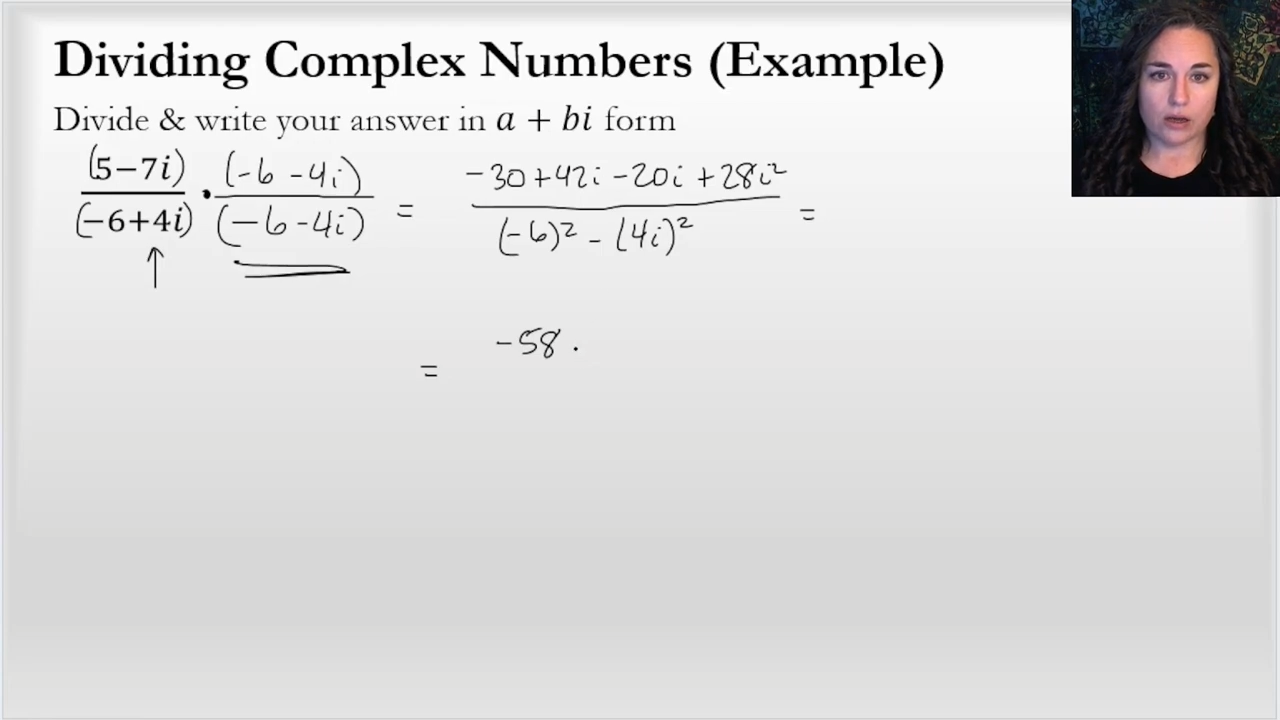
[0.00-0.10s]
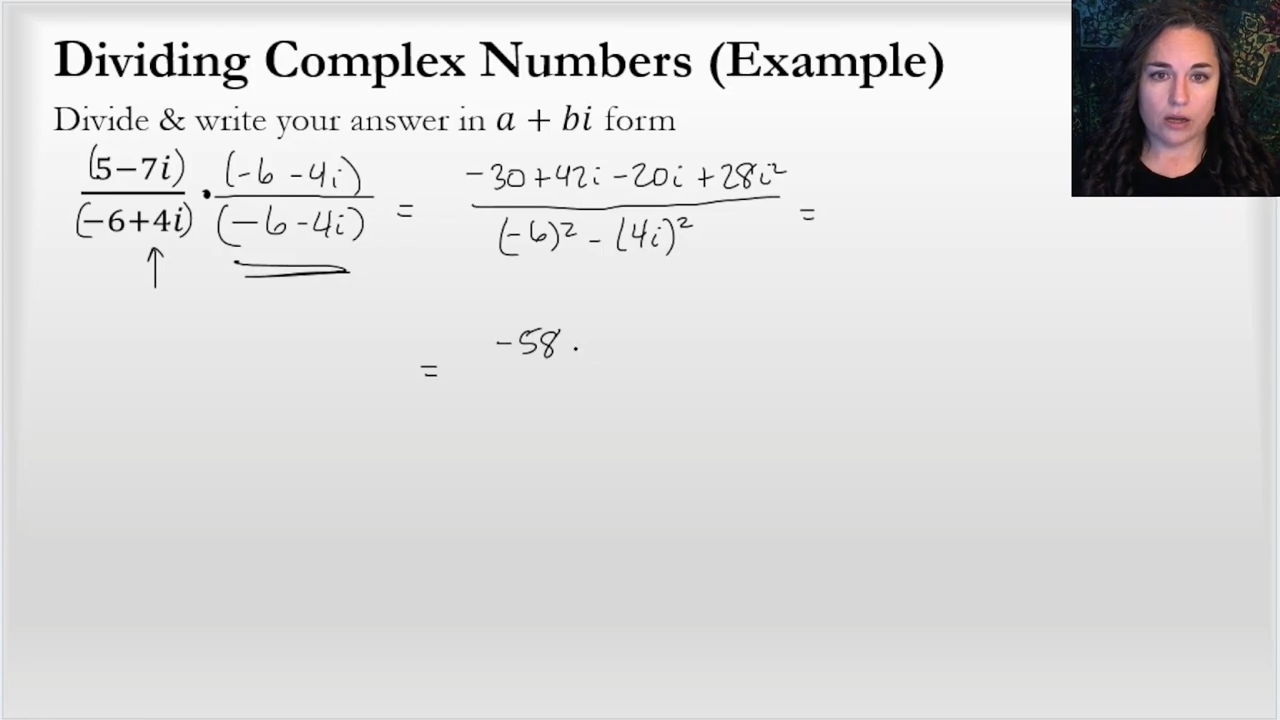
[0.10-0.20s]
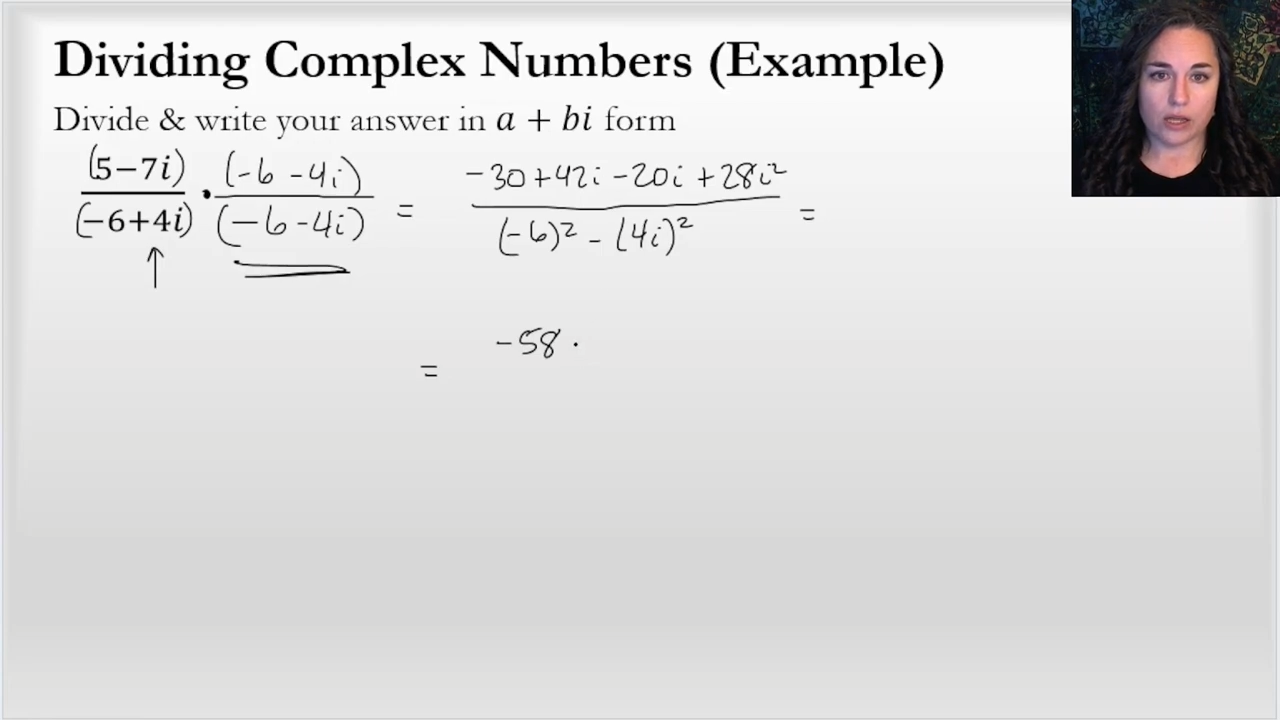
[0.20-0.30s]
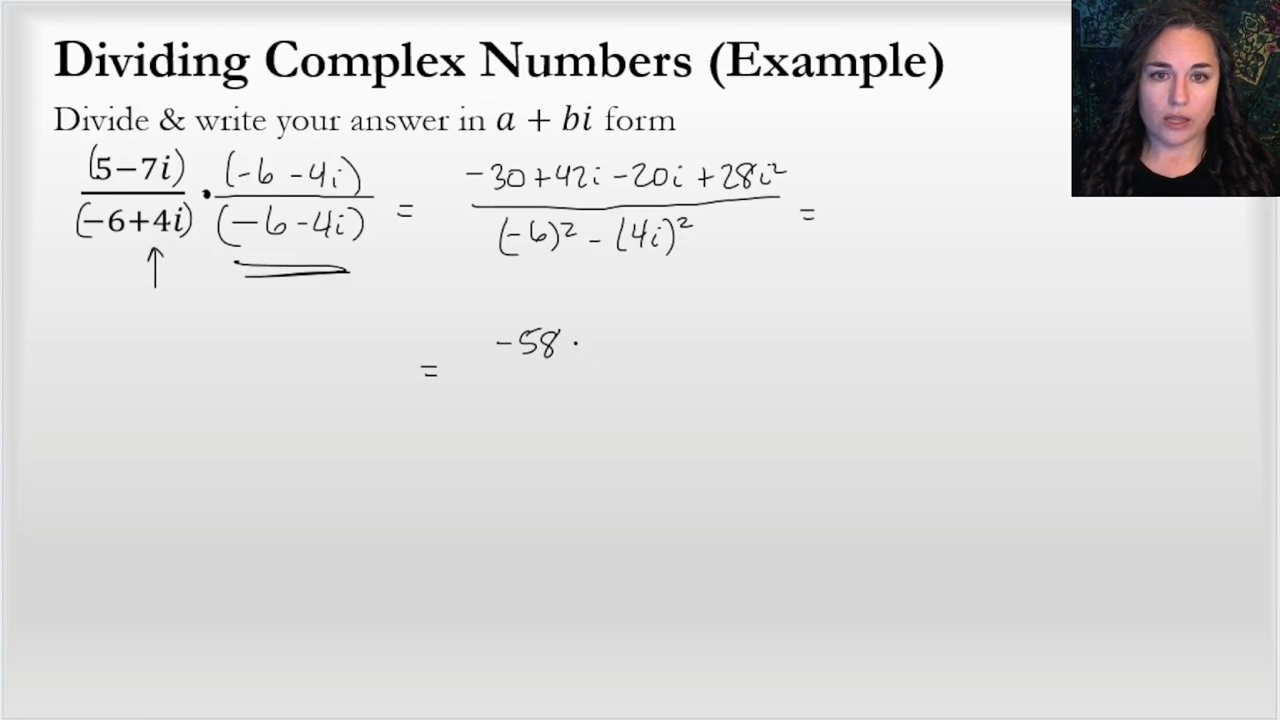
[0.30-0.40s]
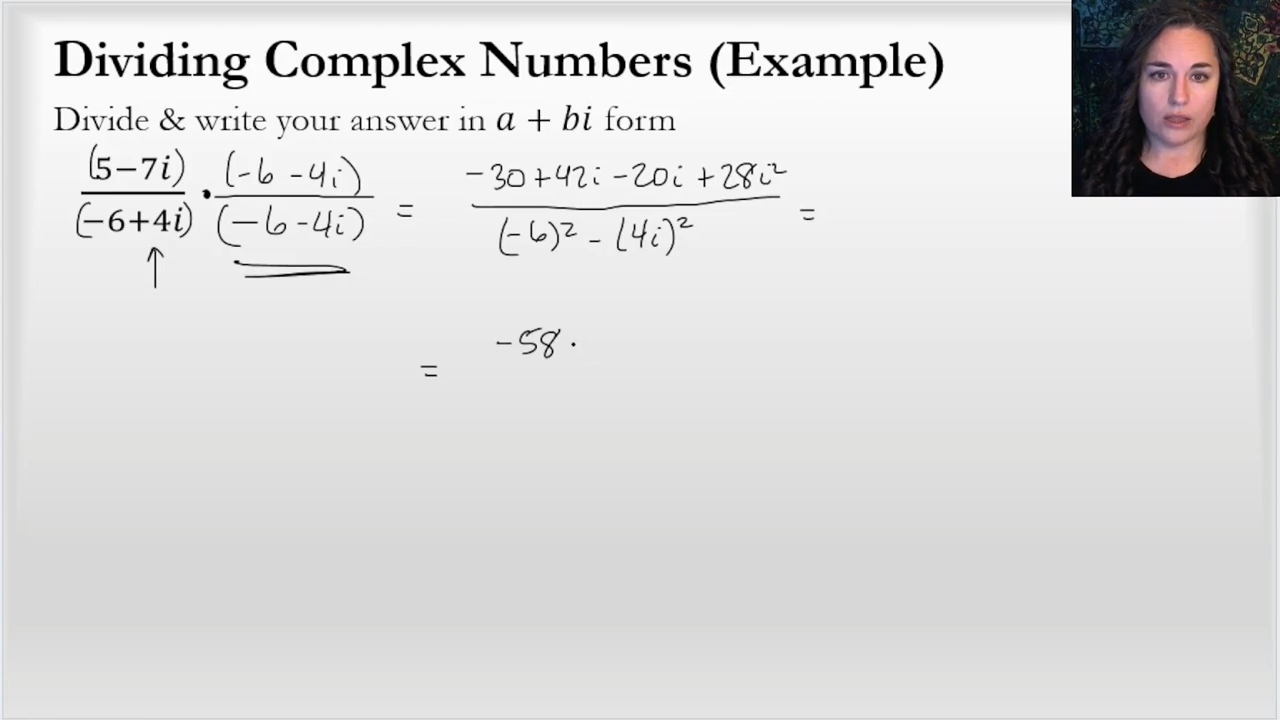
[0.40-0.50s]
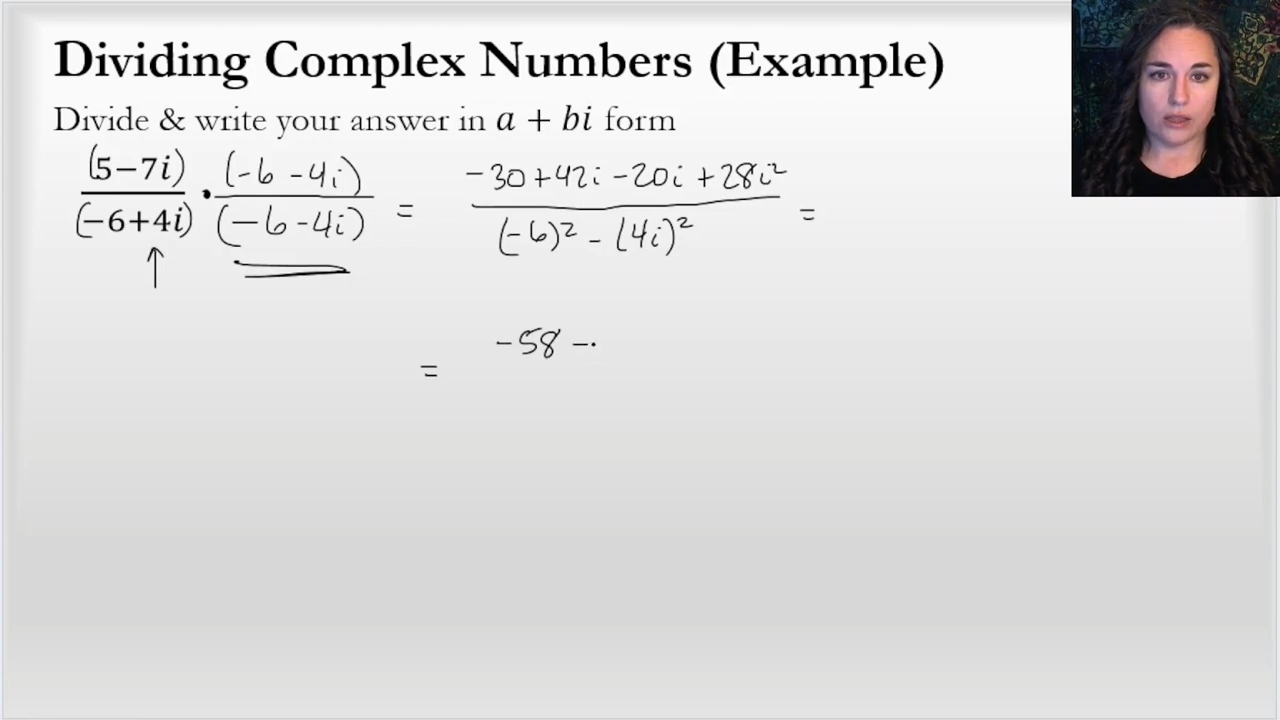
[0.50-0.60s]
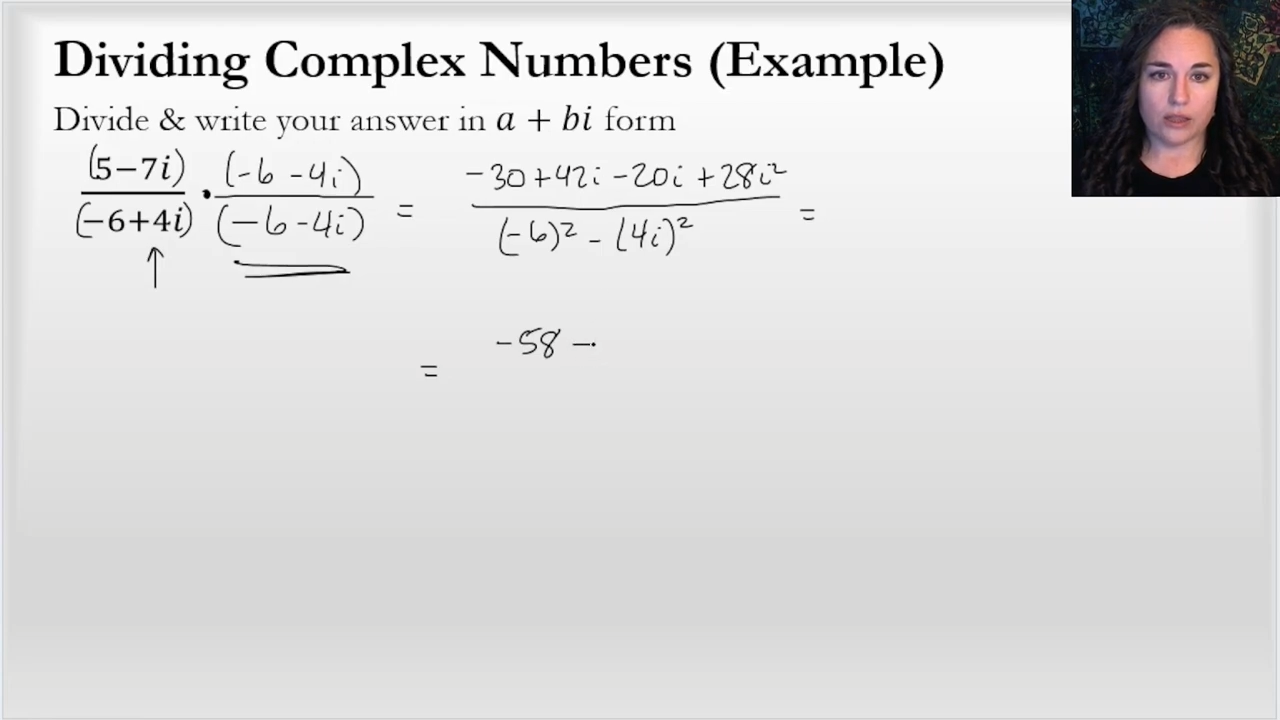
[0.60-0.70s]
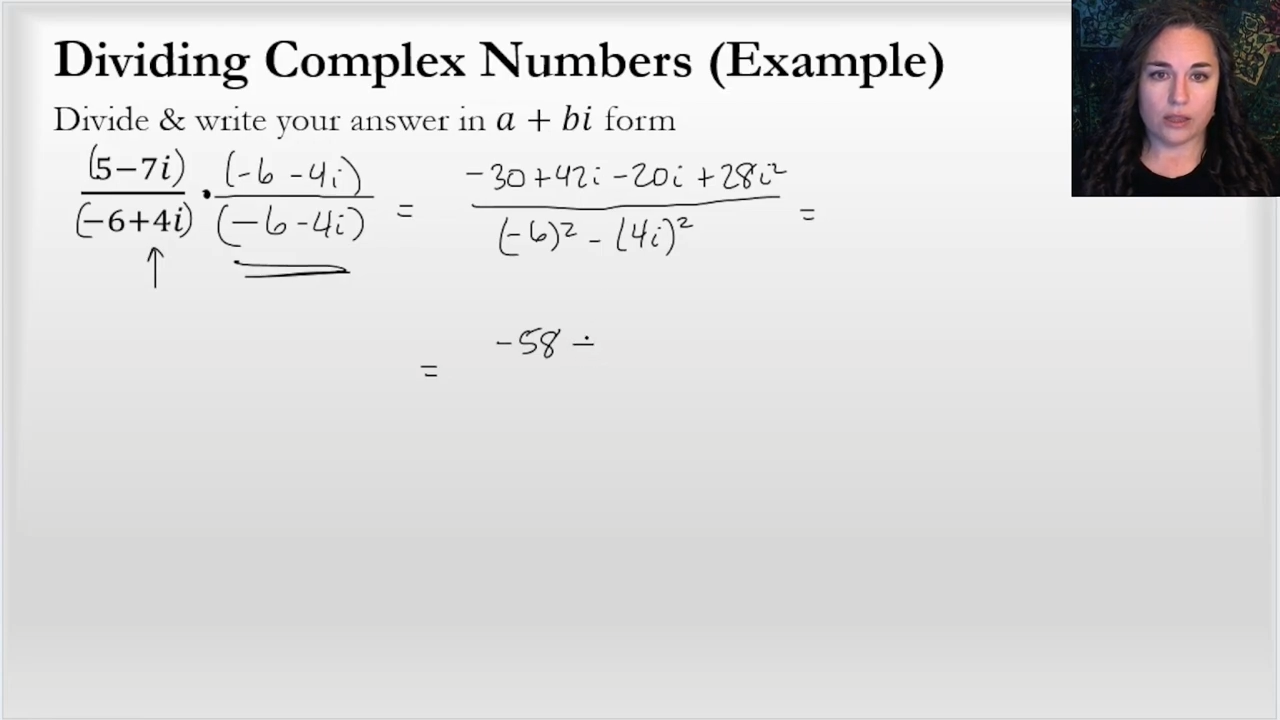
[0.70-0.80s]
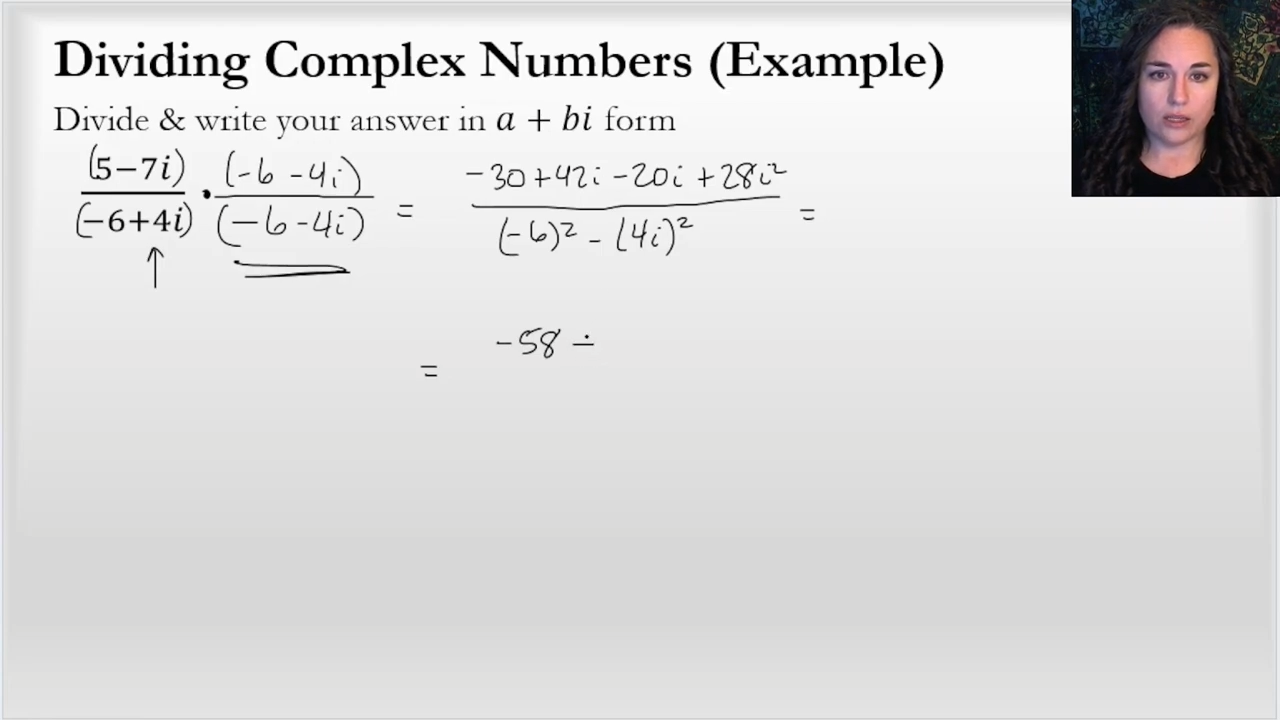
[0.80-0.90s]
on